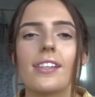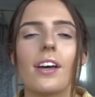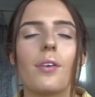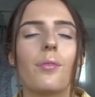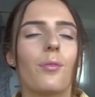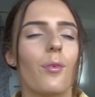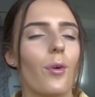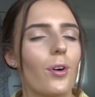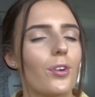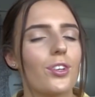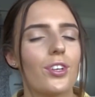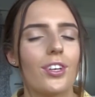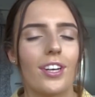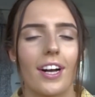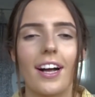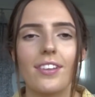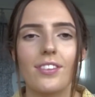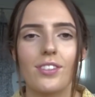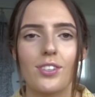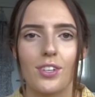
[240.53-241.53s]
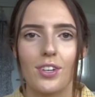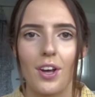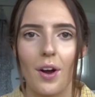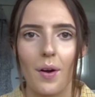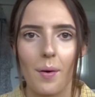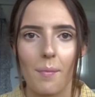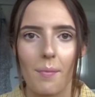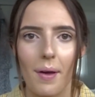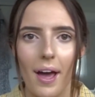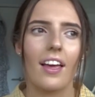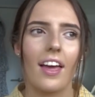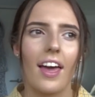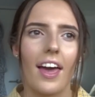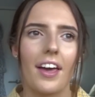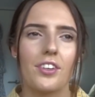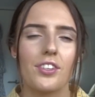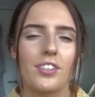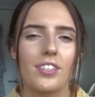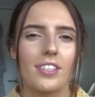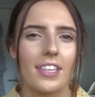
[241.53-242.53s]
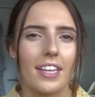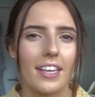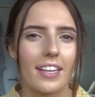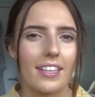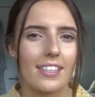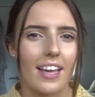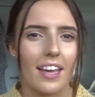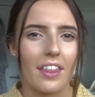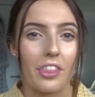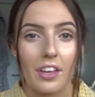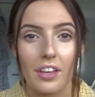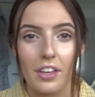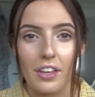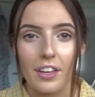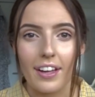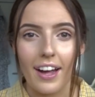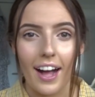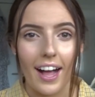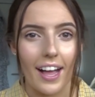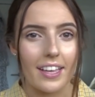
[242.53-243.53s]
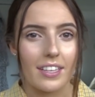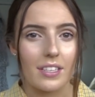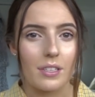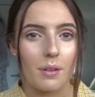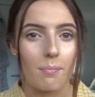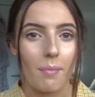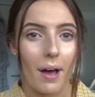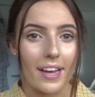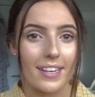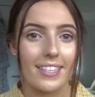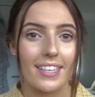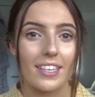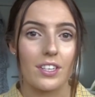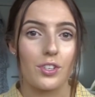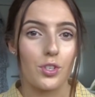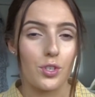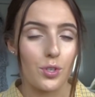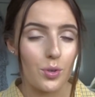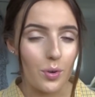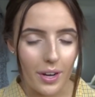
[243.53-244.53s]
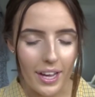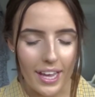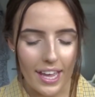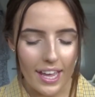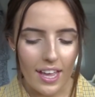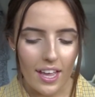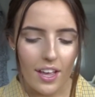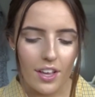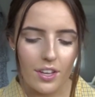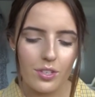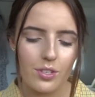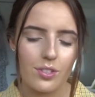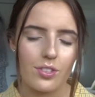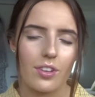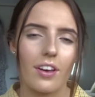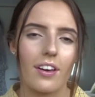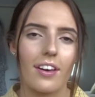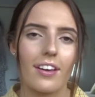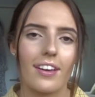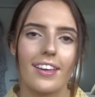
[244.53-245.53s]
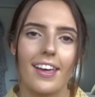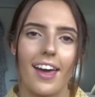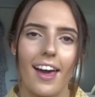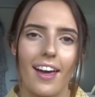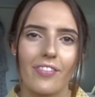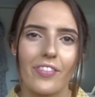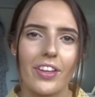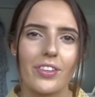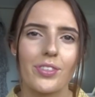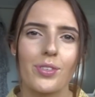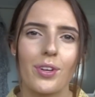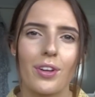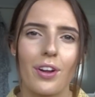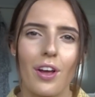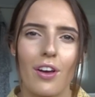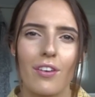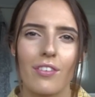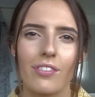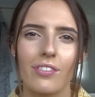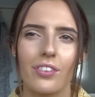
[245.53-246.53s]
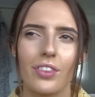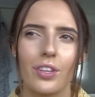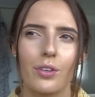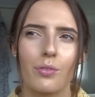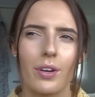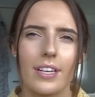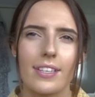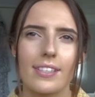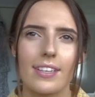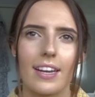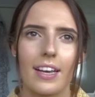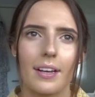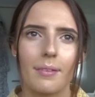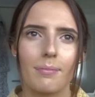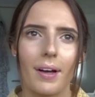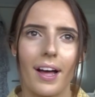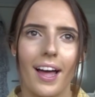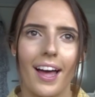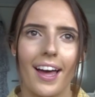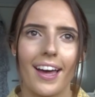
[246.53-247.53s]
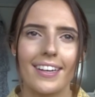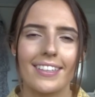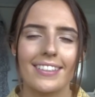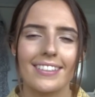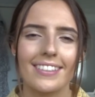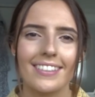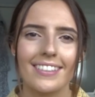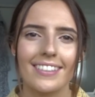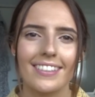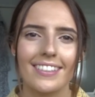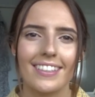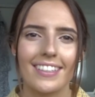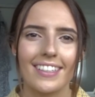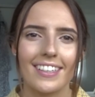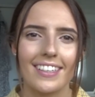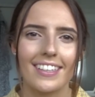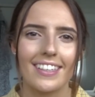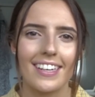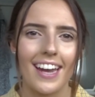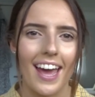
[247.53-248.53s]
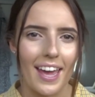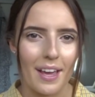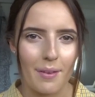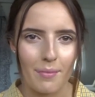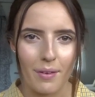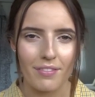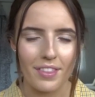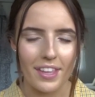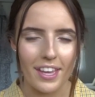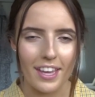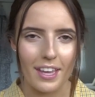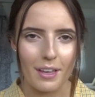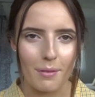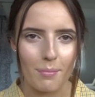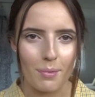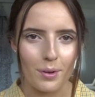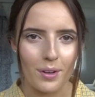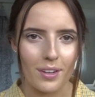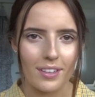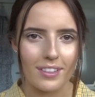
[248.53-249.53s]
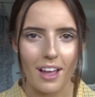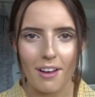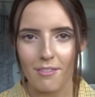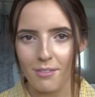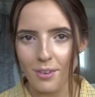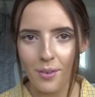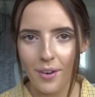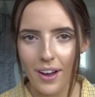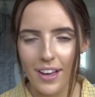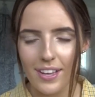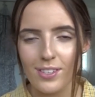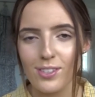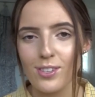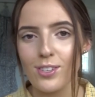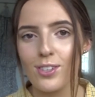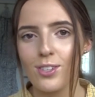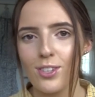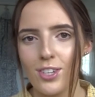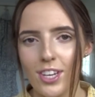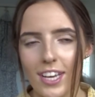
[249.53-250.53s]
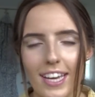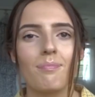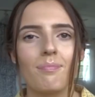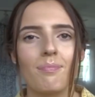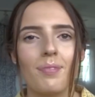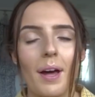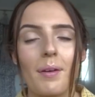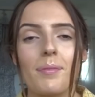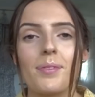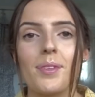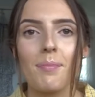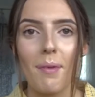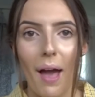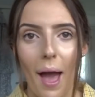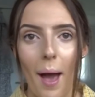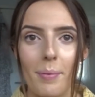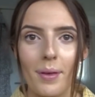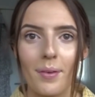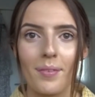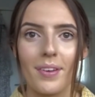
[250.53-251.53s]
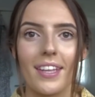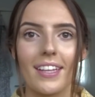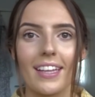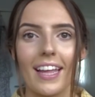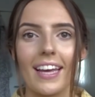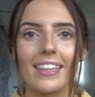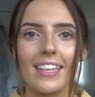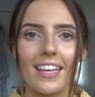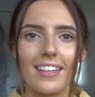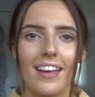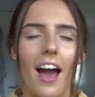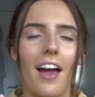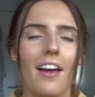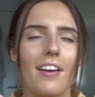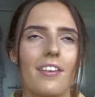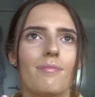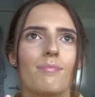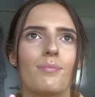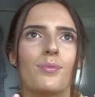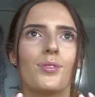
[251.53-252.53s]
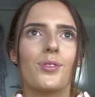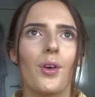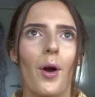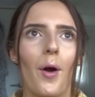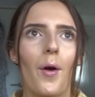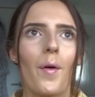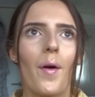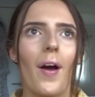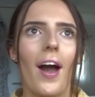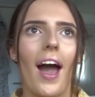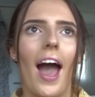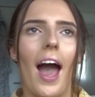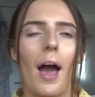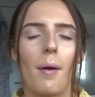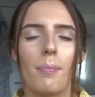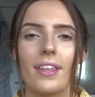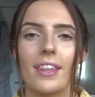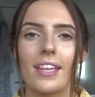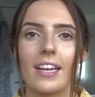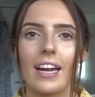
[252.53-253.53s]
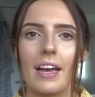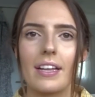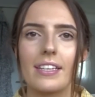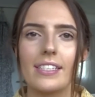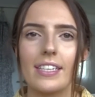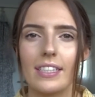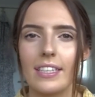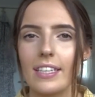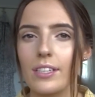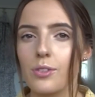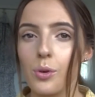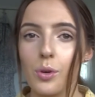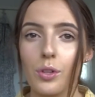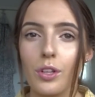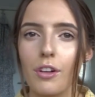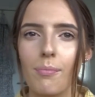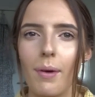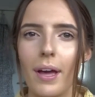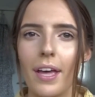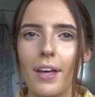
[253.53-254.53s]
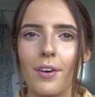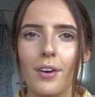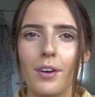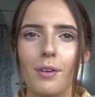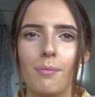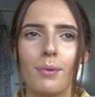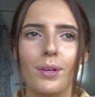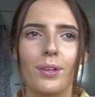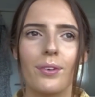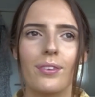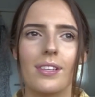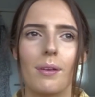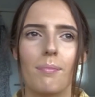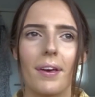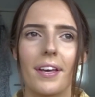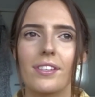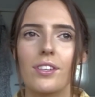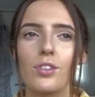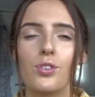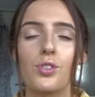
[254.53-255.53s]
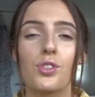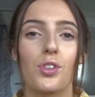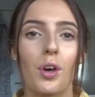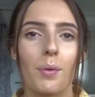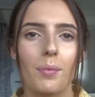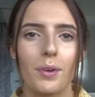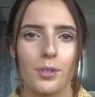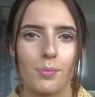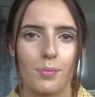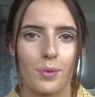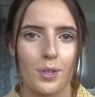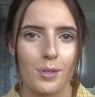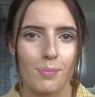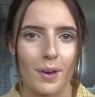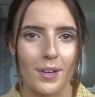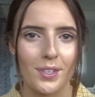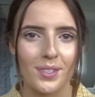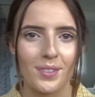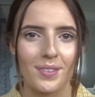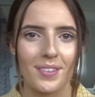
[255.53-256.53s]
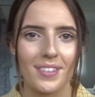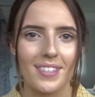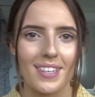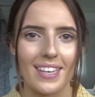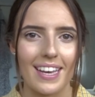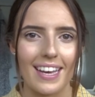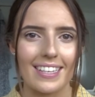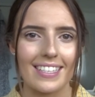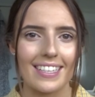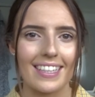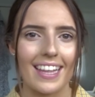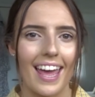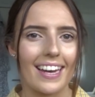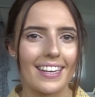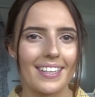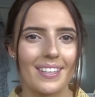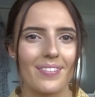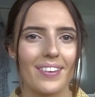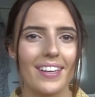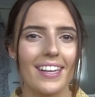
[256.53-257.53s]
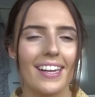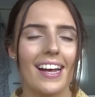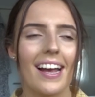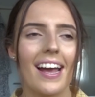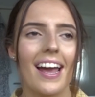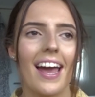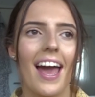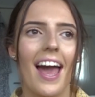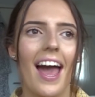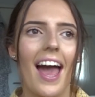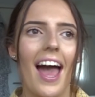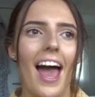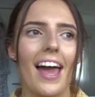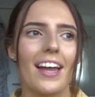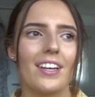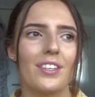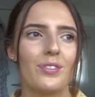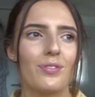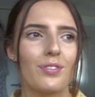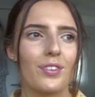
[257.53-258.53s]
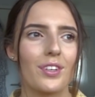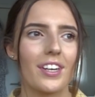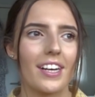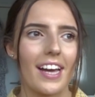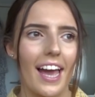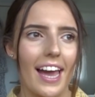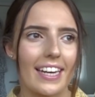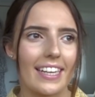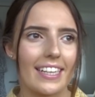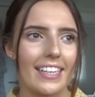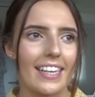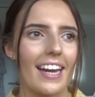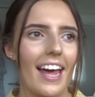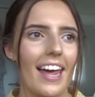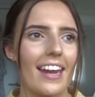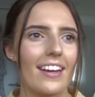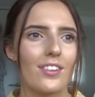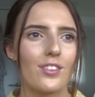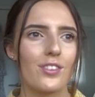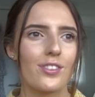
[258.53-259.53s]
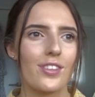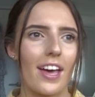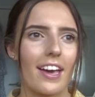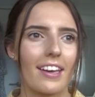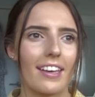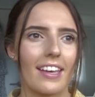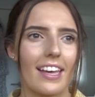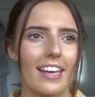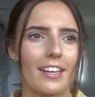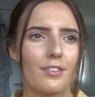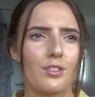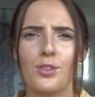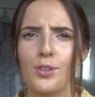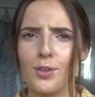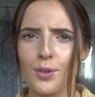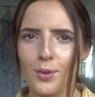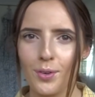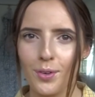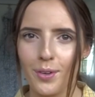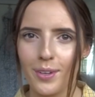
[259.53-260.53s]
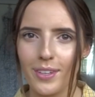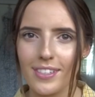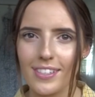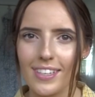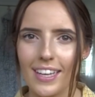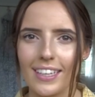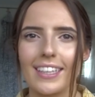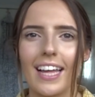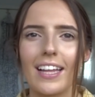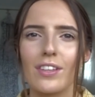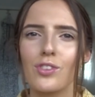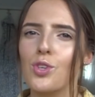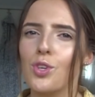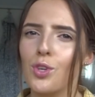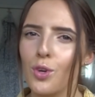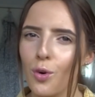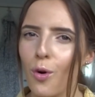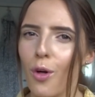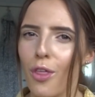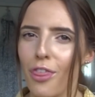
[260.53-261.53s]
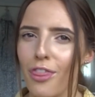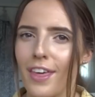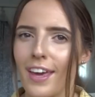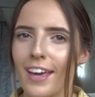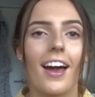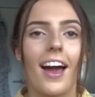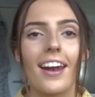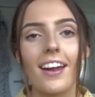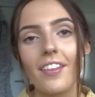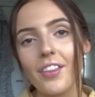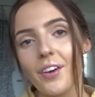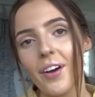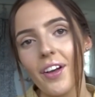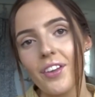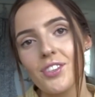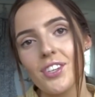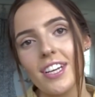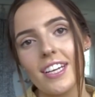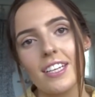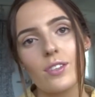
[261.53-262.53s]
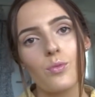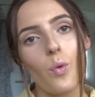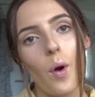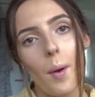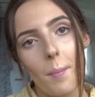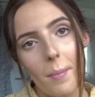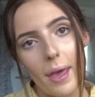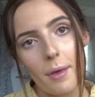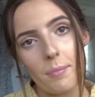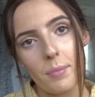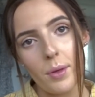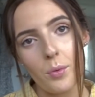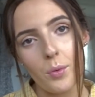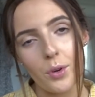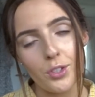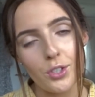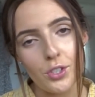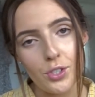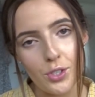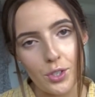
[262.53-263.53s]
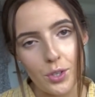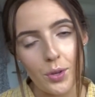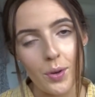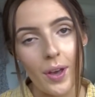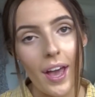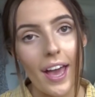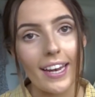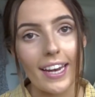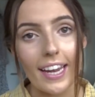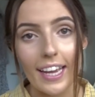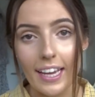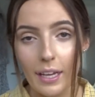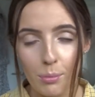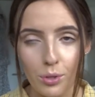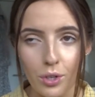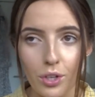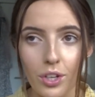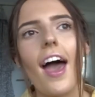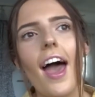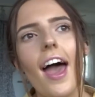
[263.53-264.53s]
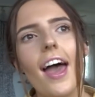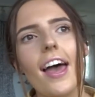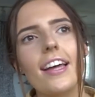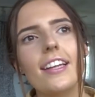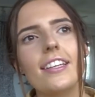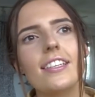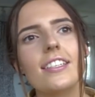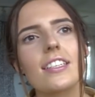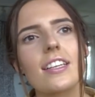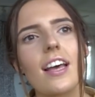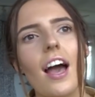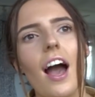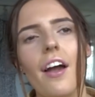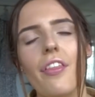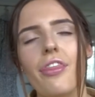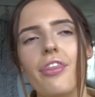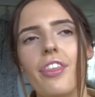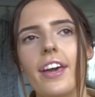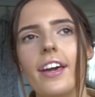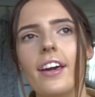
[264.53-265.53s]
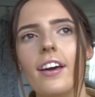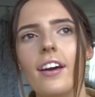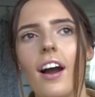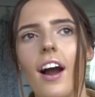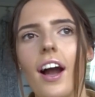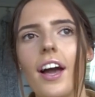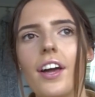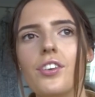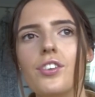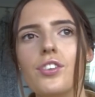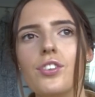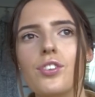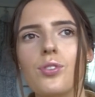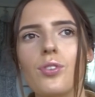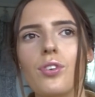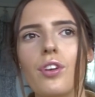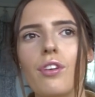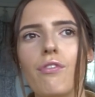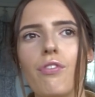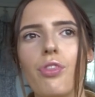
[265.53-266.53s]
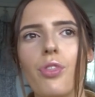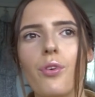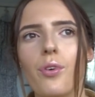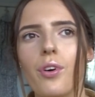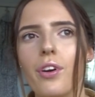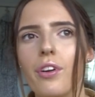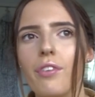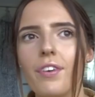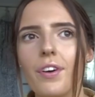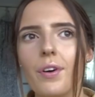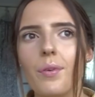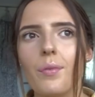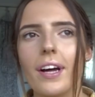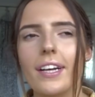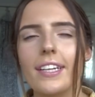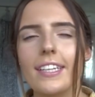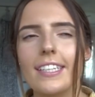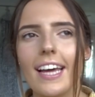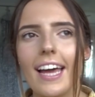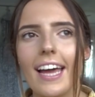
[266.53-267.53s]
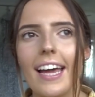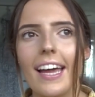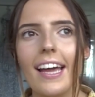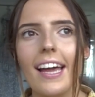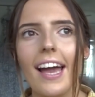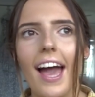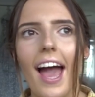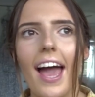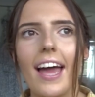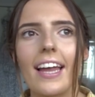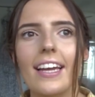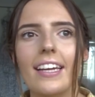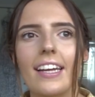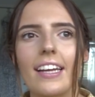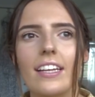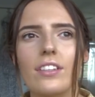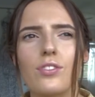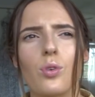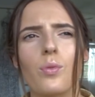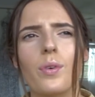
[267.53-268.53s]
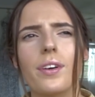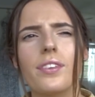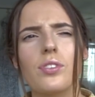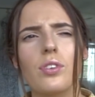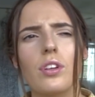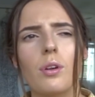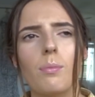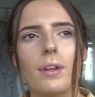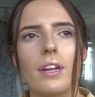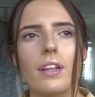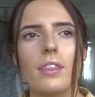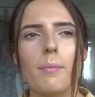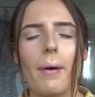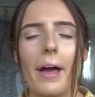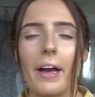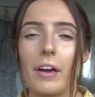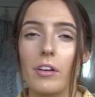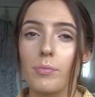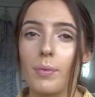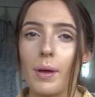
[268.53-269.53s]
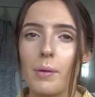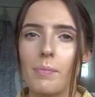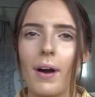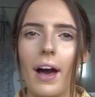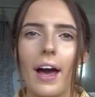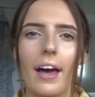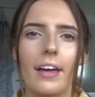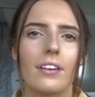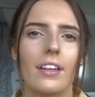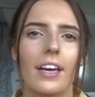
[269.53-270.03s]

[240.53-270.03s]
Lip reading: I want you guys to know about, and just things I think you guys might enjoy. So yeah, that's sort of the reasoning behind the name of the ebook, Love Always G. But I'm super happy with it. Like, I am so happy that I did this all on my own, because it makes it so much more special once you get to the end of it and you've created it, and it's like, it's yours. Like, that's your thing. Another question is, what made me want to do an ebook? And I think I just sort of thought of it one day, and it's always sort of been in the back of my mind.